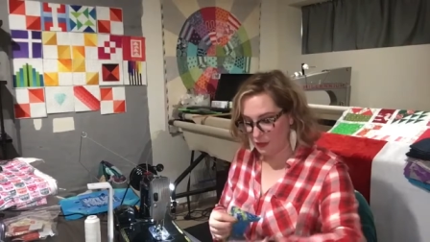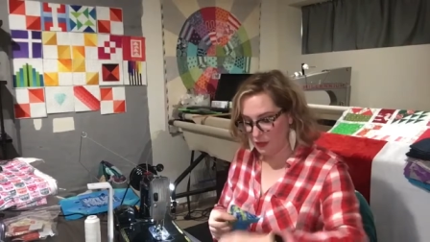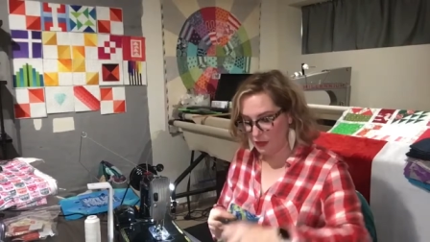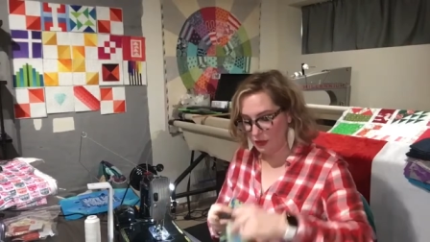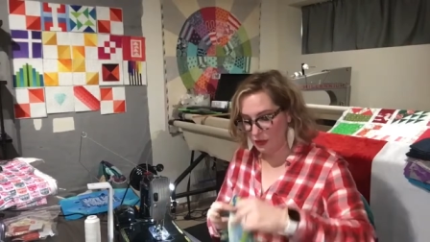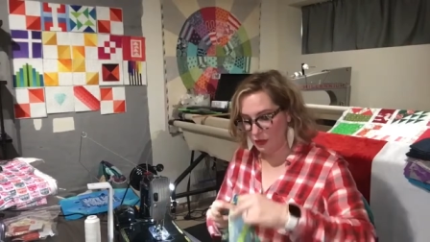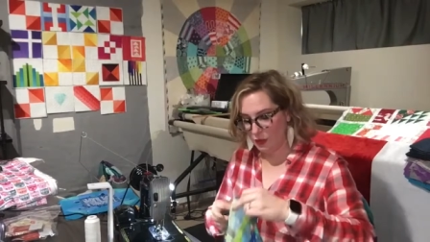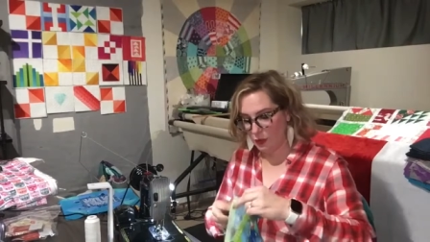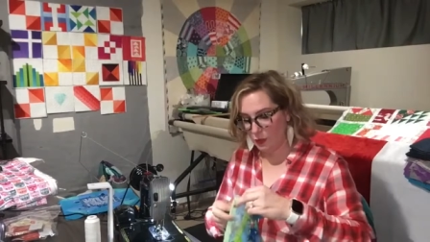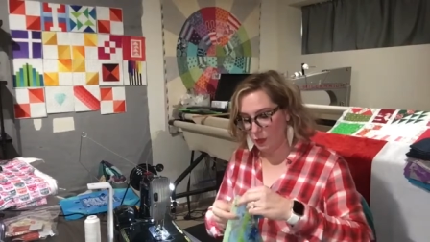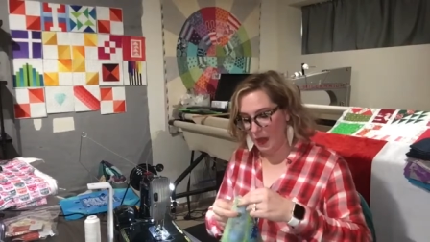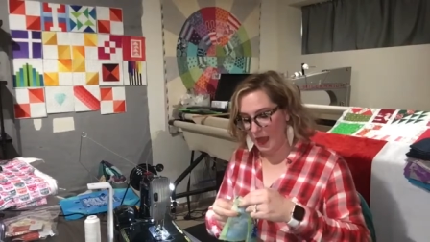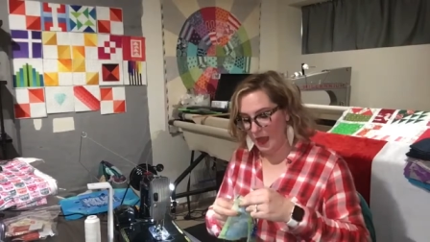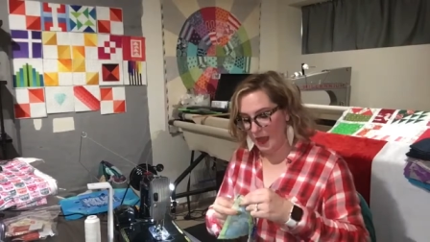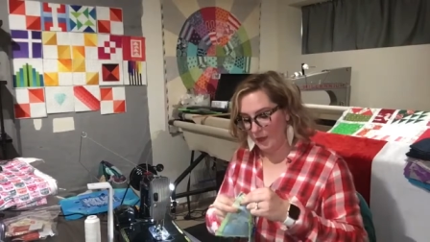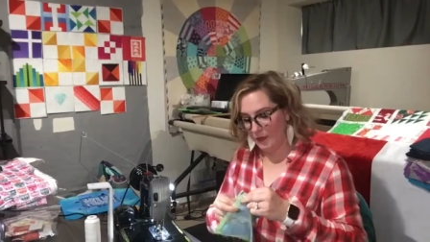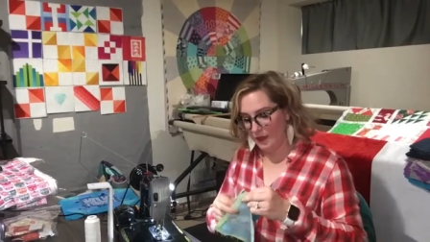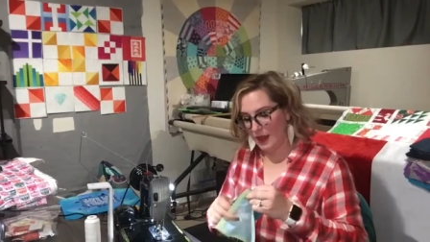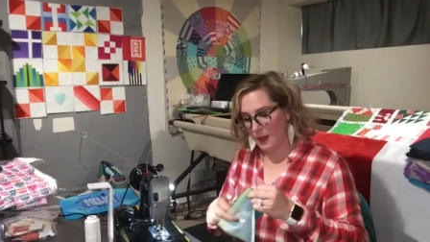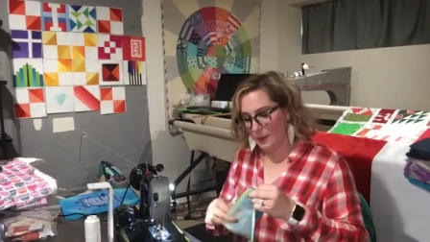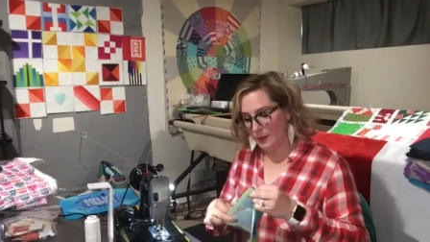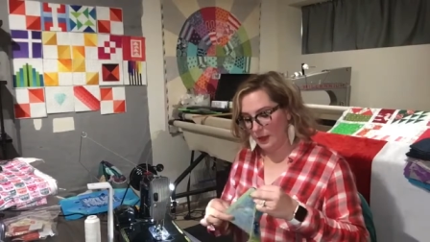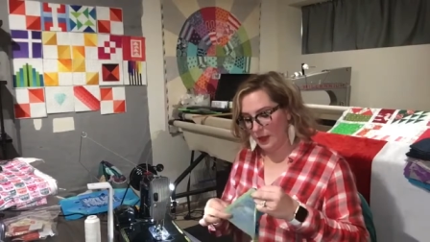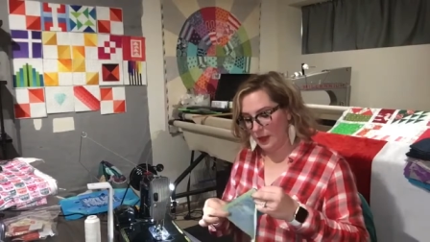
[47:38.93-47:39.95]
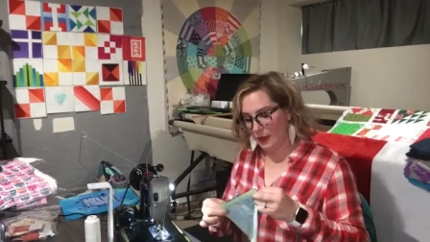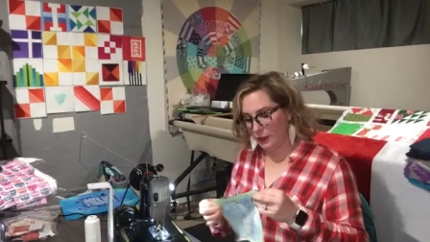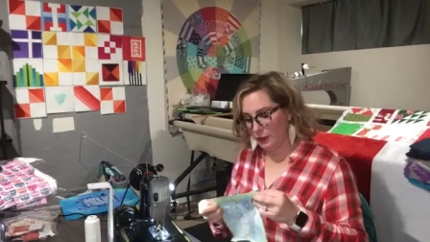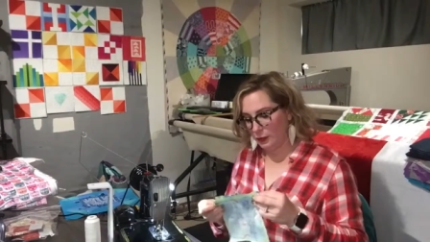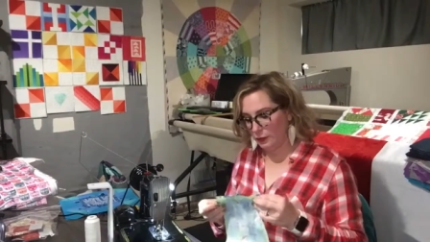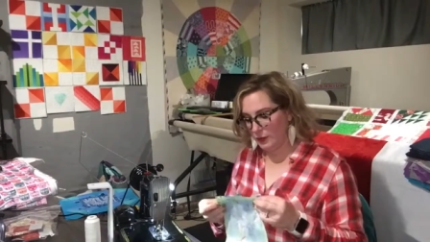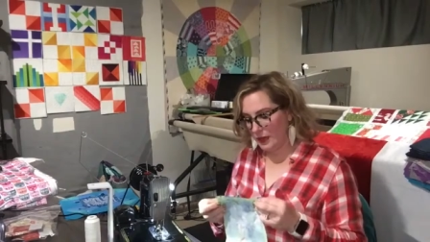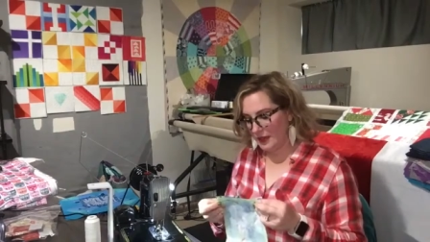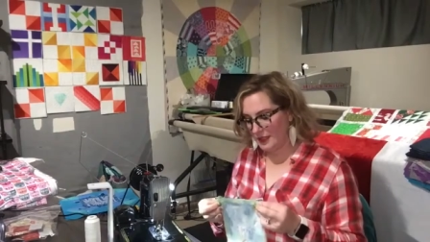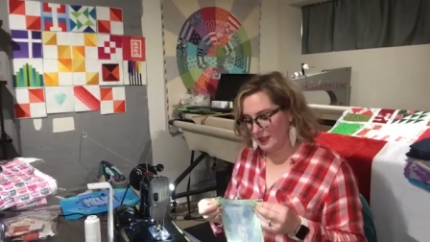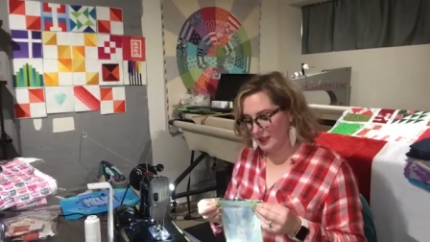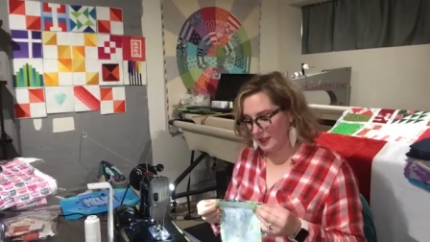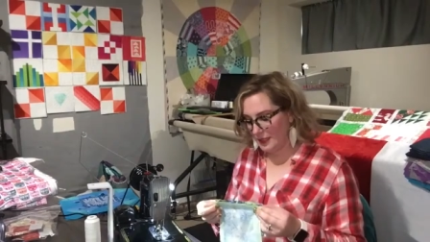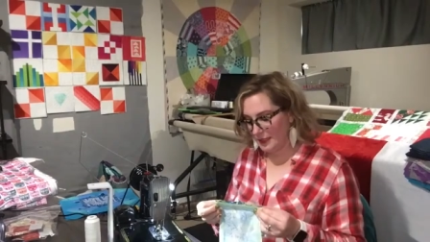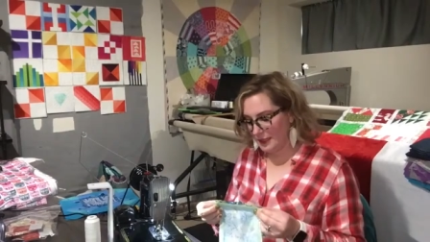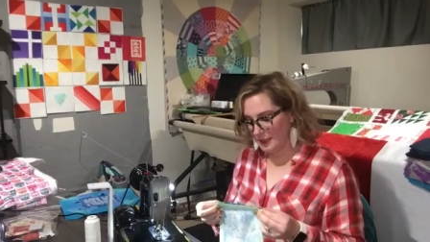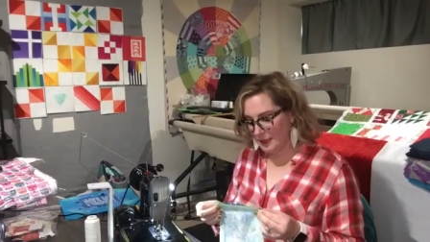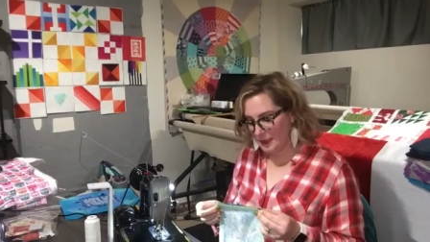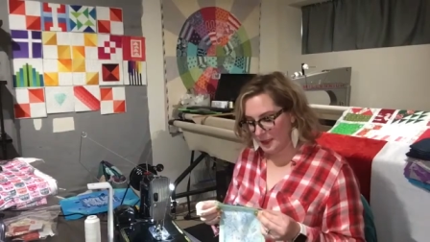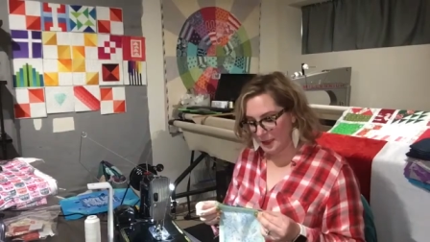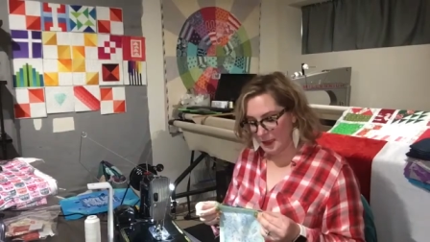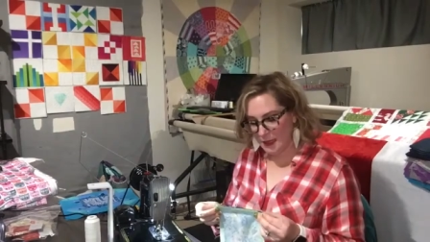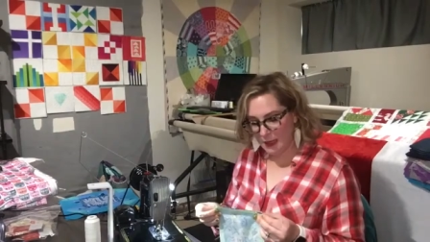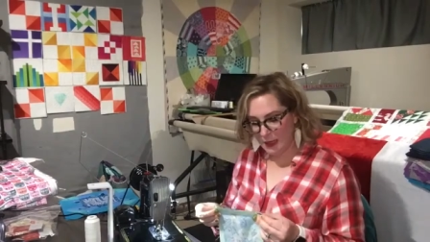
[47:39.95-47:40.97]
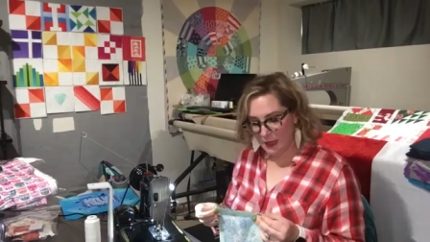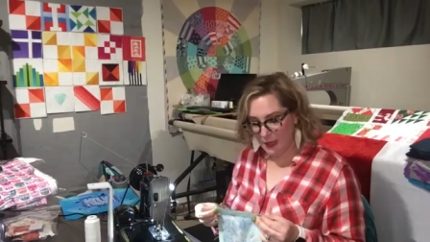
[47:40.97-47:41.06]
to, I have a couple other dresses